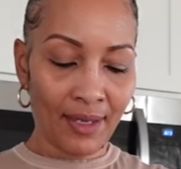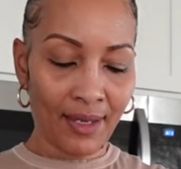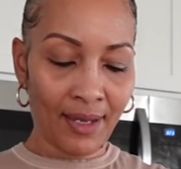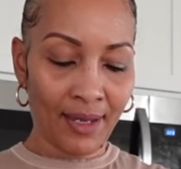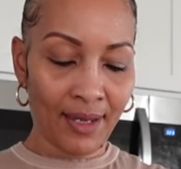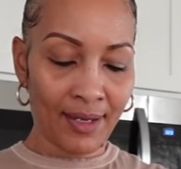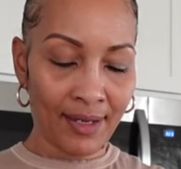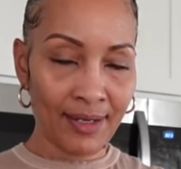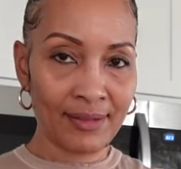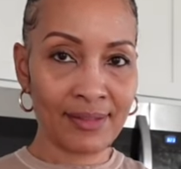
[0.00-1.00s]

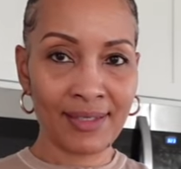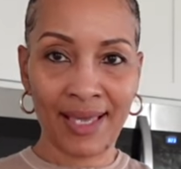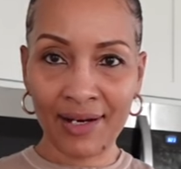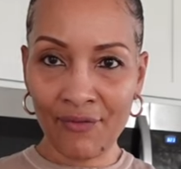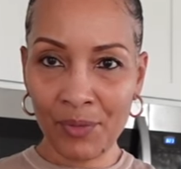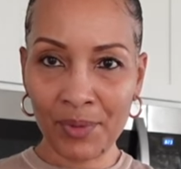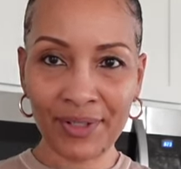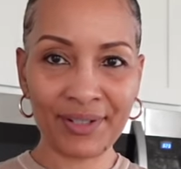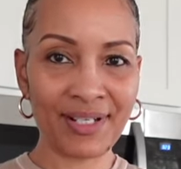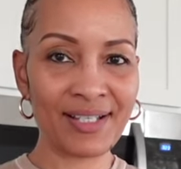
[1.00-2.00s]
I got off of
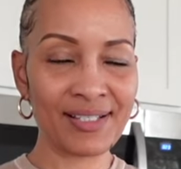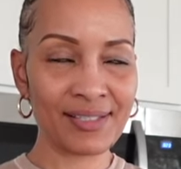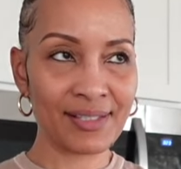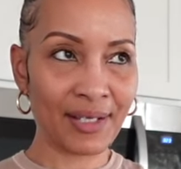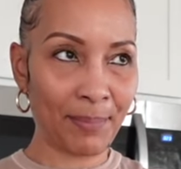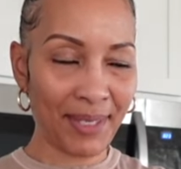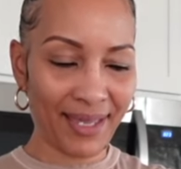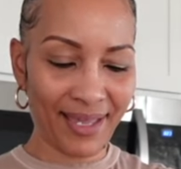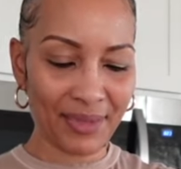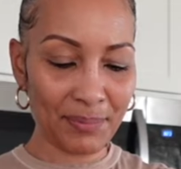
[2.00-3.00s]
work, took a
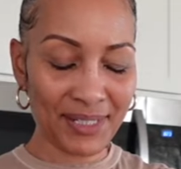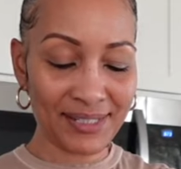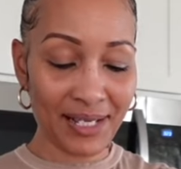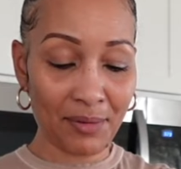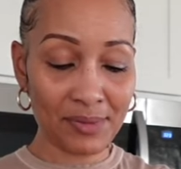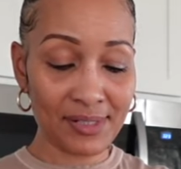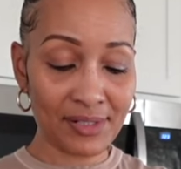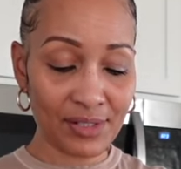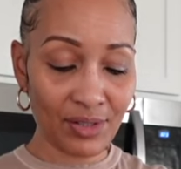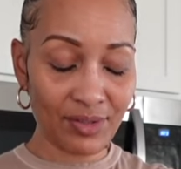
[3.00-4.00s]
bath because I was
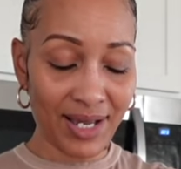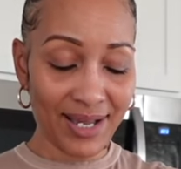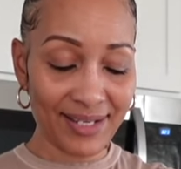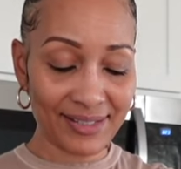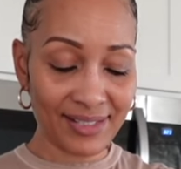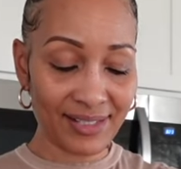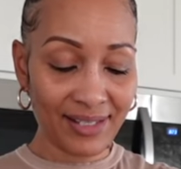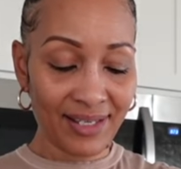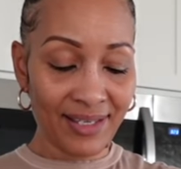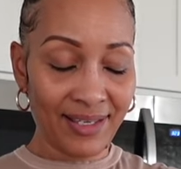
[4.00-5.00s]
so hot.
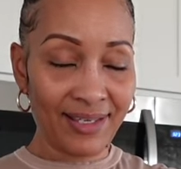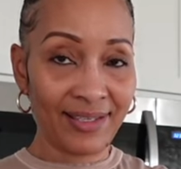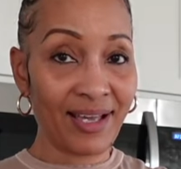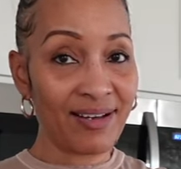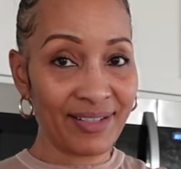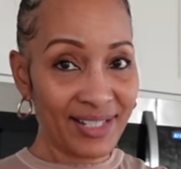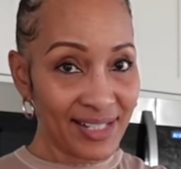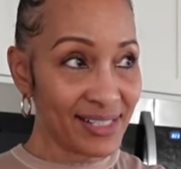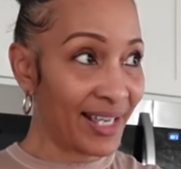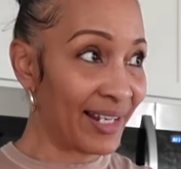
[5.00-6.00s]
Y'all, it
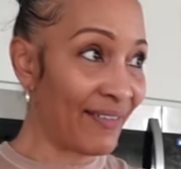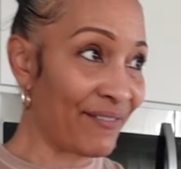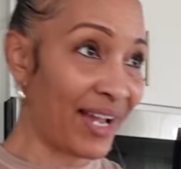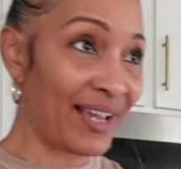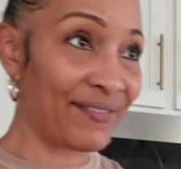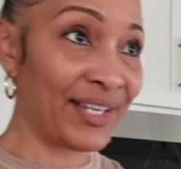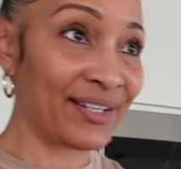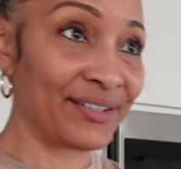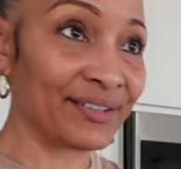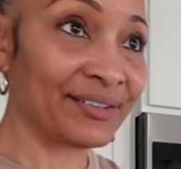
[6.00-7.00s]
is 85
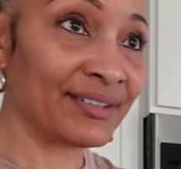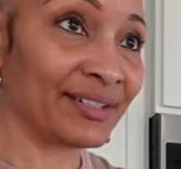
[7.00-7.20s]
here.